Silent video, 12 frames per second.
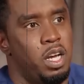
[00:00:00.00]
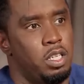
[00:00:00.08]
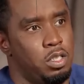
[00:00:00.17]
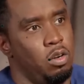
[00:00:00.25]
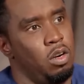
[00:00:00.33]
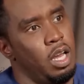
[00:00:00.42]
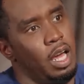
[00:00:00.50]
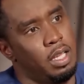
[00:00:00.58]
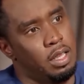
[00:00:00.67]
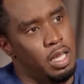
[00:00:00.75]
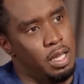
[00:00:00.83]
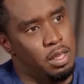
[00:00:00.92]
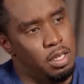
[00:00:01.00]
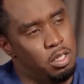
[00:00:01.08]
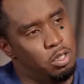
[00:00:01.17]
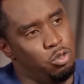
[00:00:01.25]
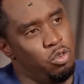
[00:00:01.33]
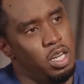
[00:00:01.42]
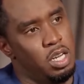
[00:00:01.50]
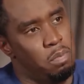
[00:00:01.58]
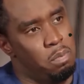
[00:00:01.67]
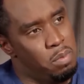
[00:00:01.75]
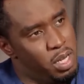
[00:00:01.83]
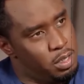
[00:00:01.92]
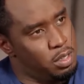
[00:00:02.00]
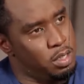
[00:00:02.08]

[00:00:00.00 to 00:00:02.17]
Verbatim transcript: One of the kids who got a taste of this flavor